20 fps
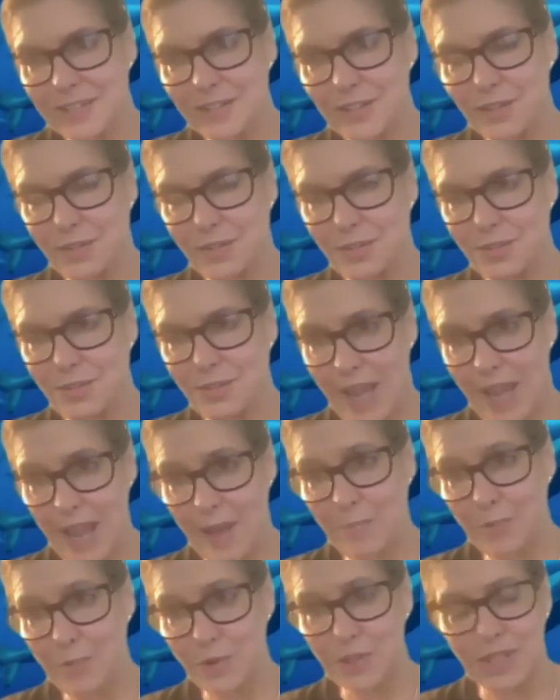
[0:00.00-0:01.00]
to
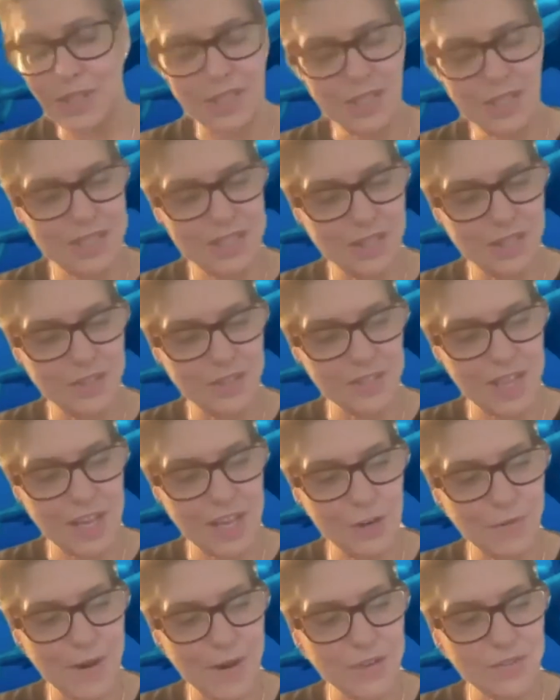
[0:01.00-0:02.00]
ambush these seals at
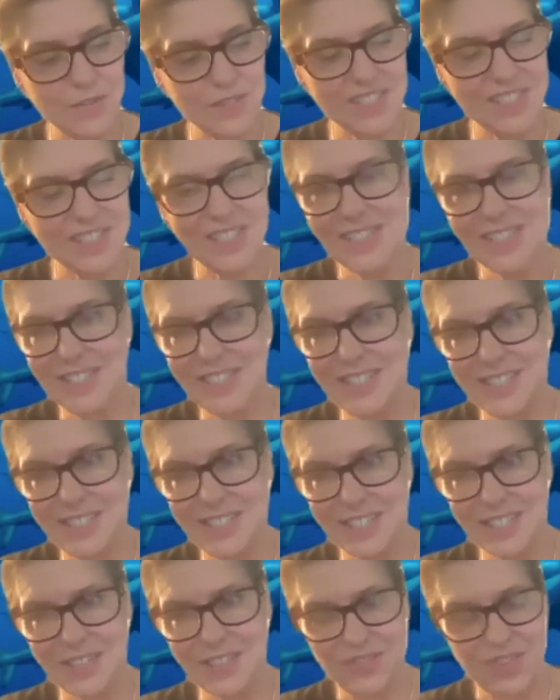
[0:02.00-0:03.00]
around
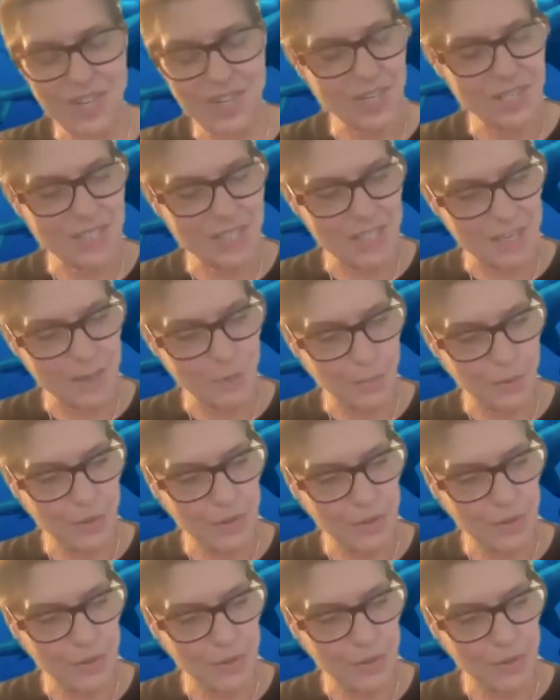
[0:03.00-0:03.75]
66 feet deep.